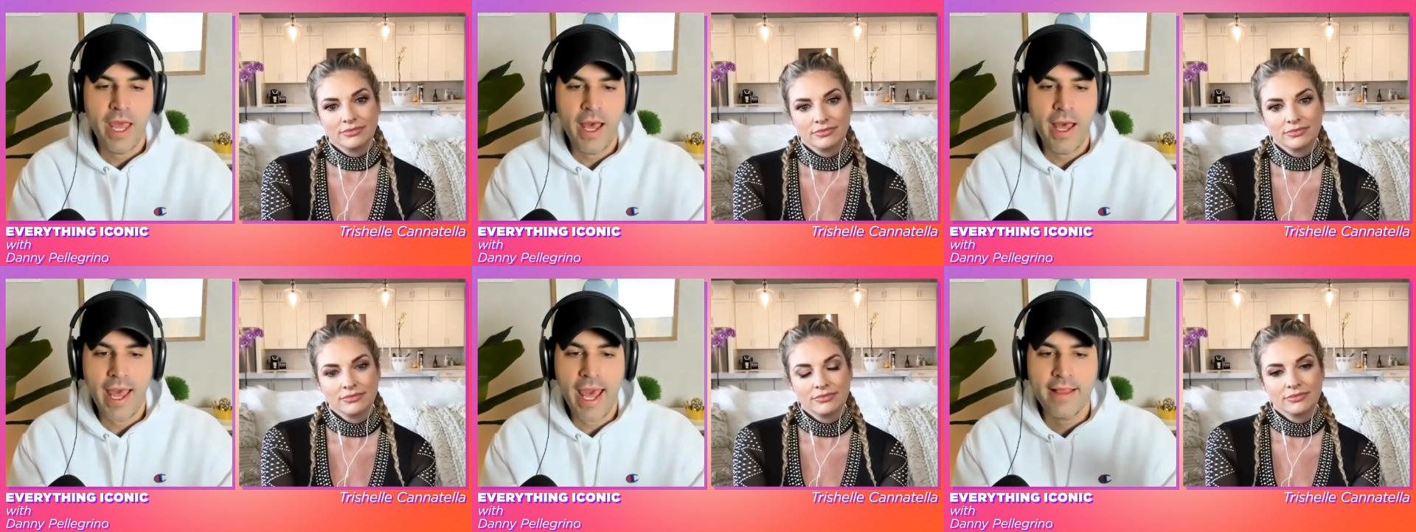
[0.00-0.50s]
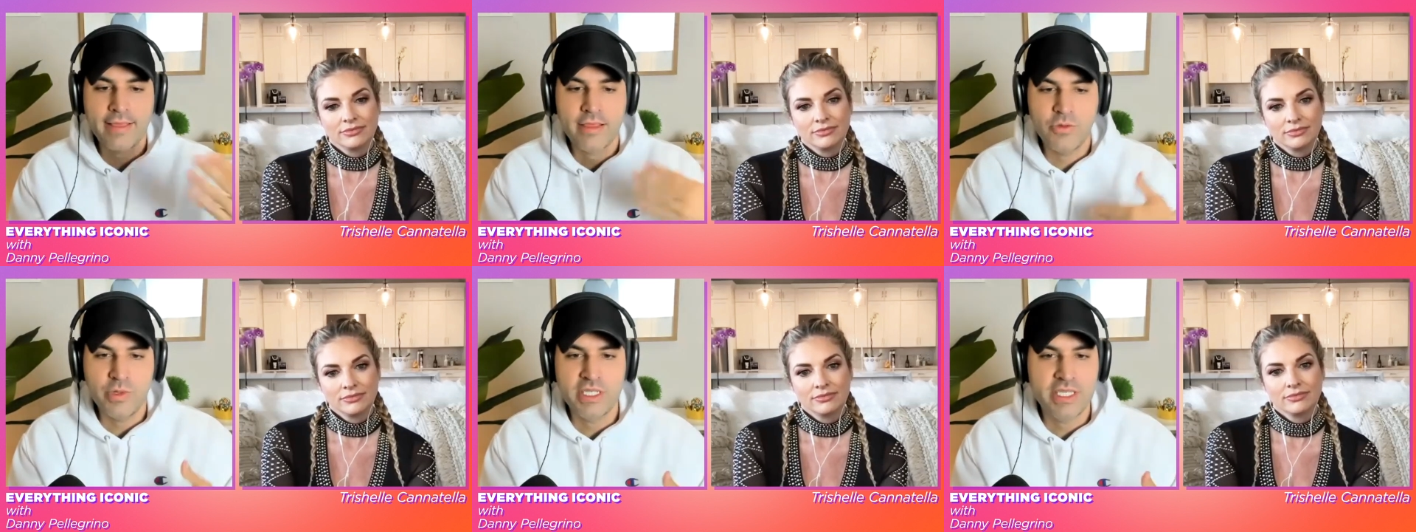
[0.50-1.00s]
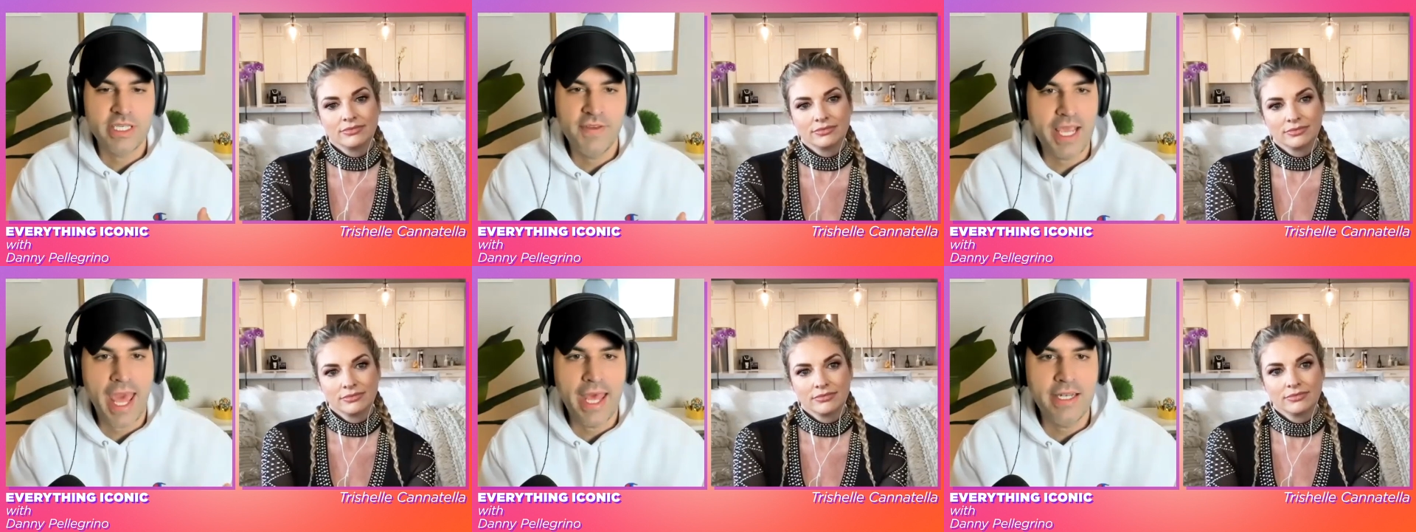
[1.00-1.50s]
Speaker 1: uh, at the
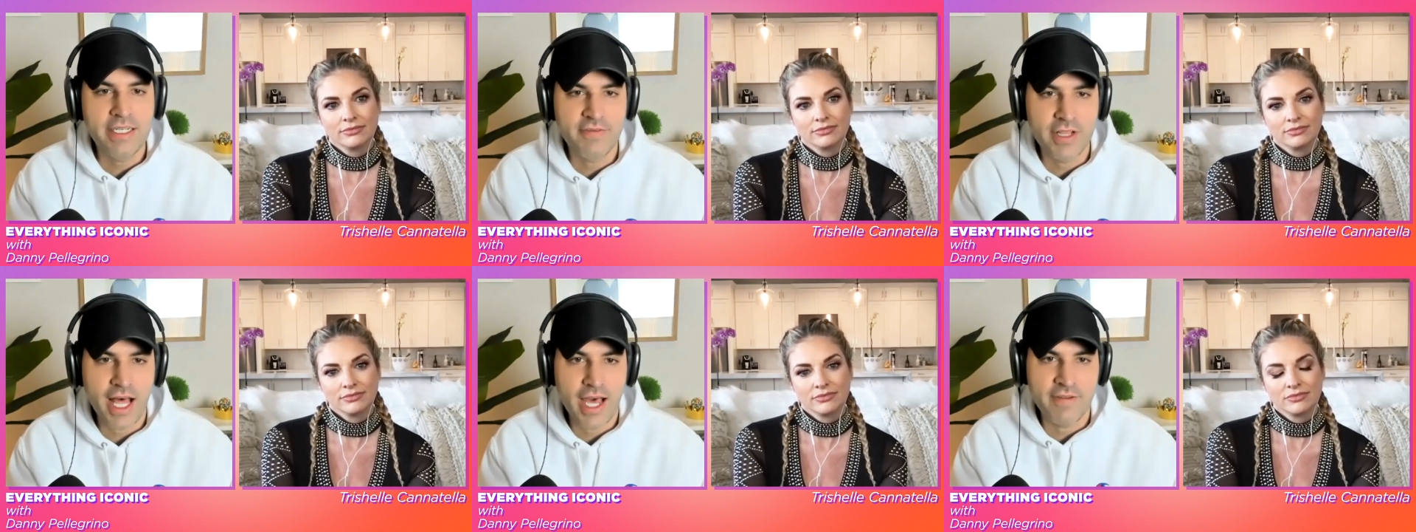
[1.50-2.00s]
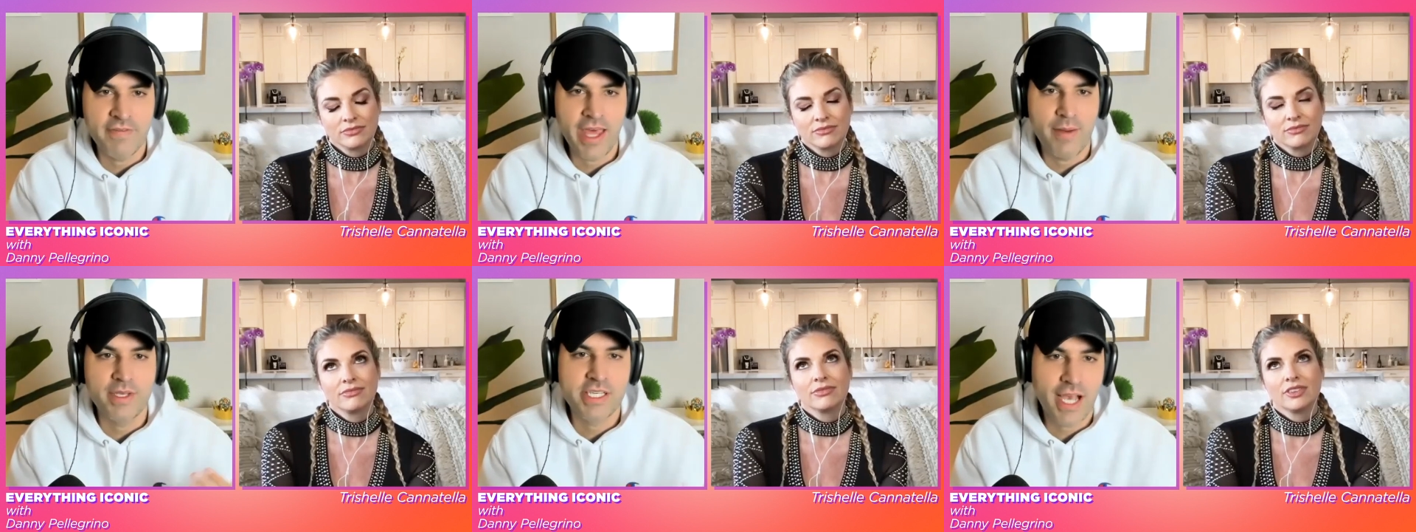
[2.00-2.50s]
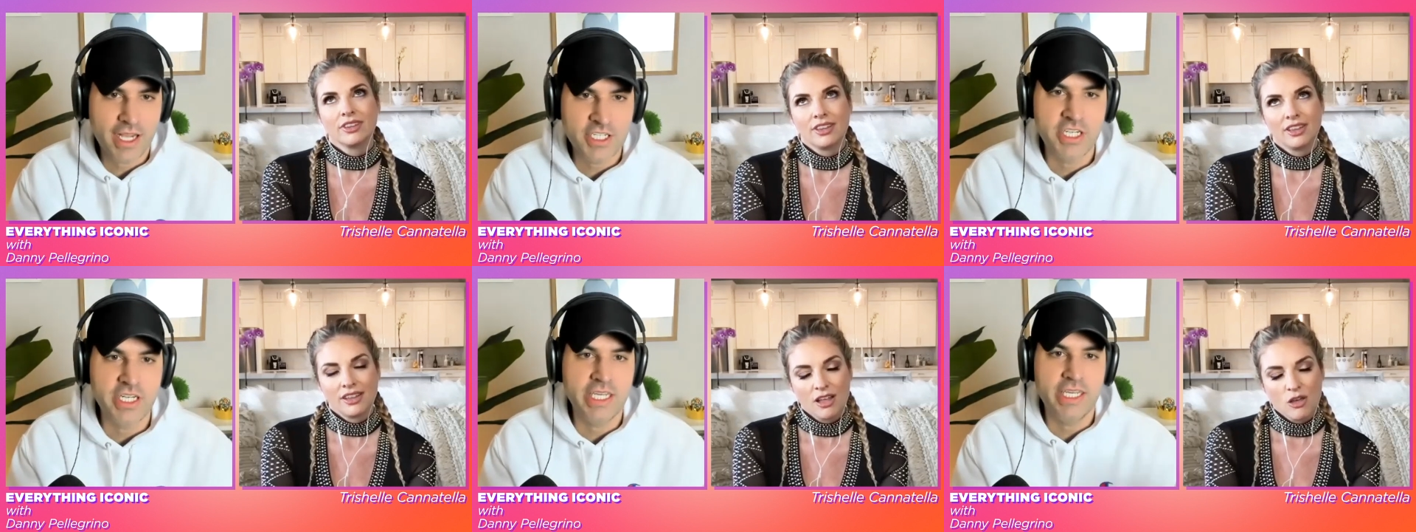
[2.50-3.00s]
receiving end of a lot of that
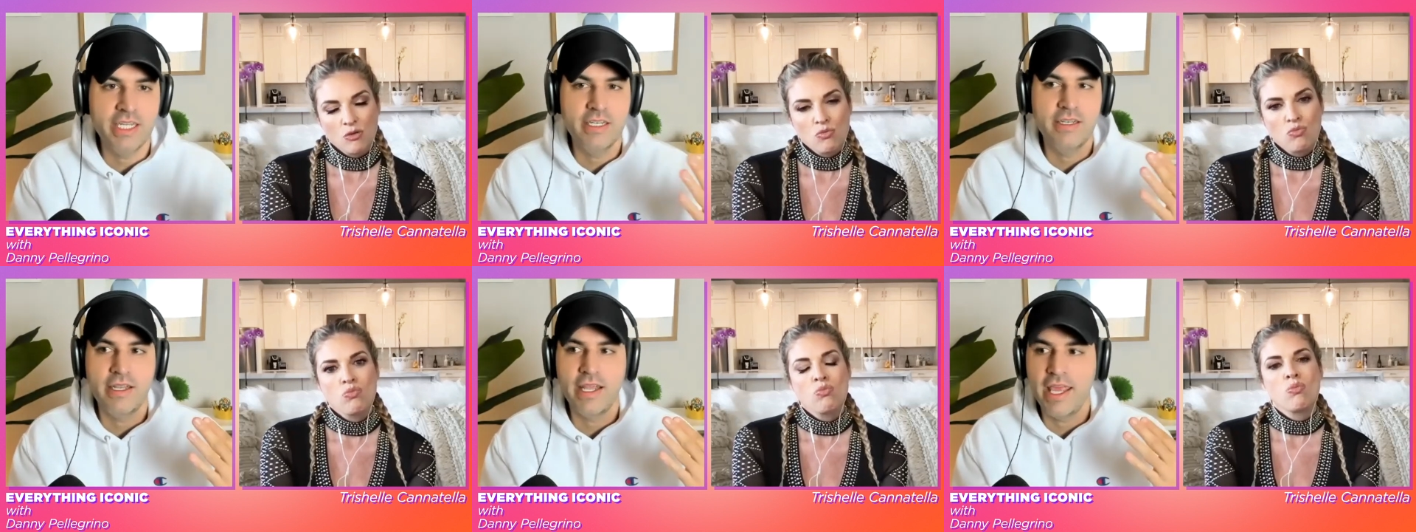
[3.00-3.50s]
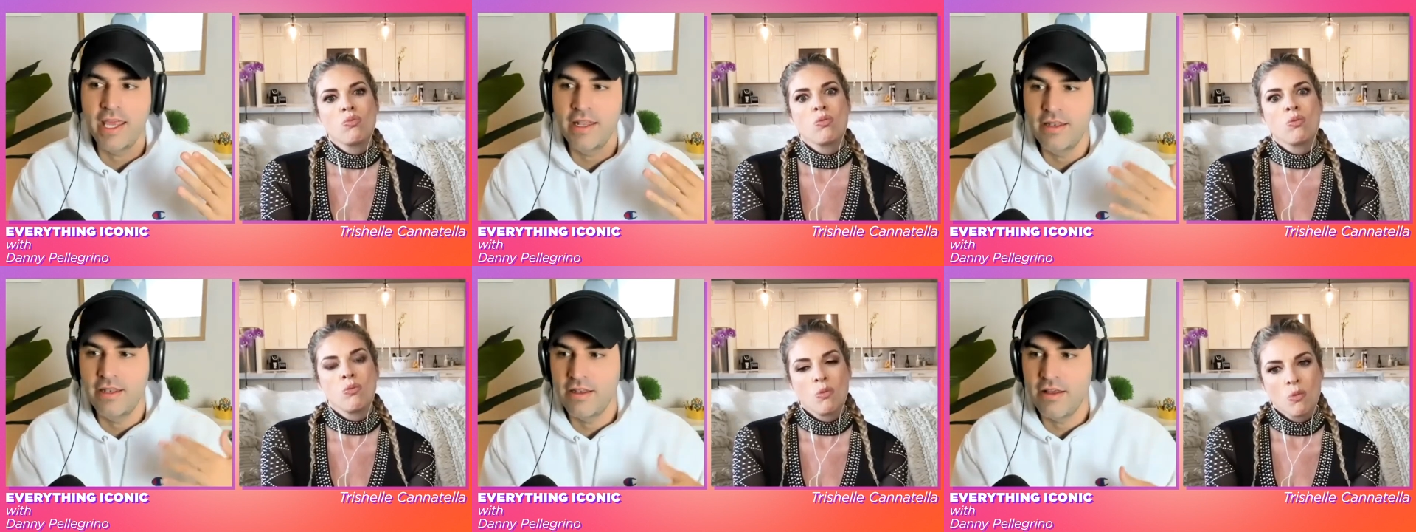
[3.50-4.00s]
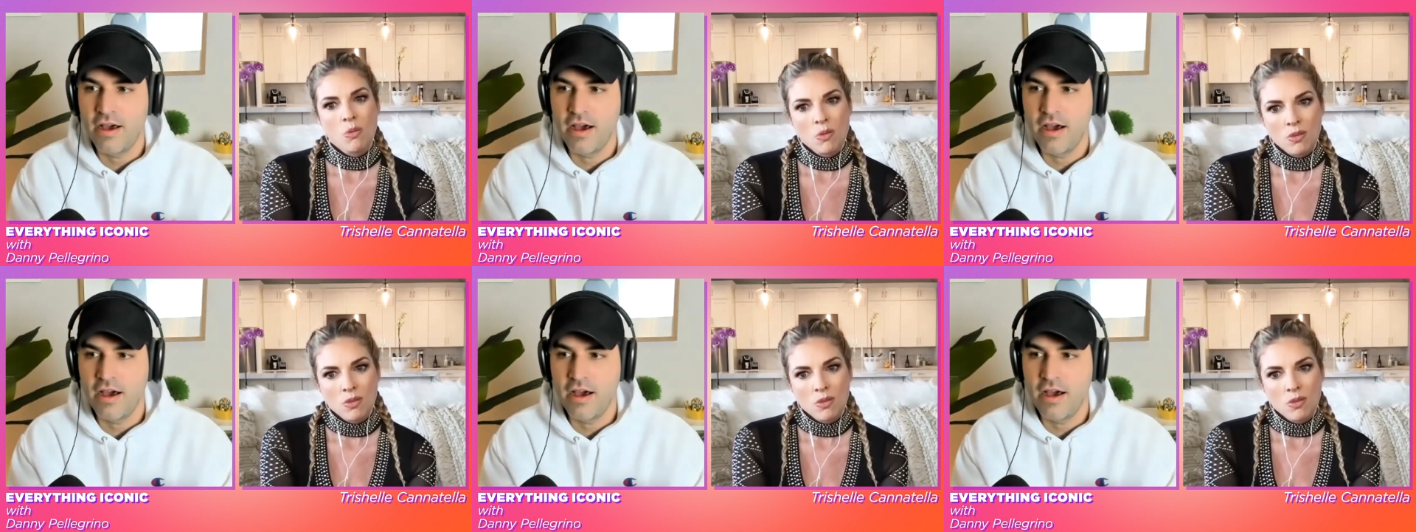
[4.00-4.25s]
misogyny and, and,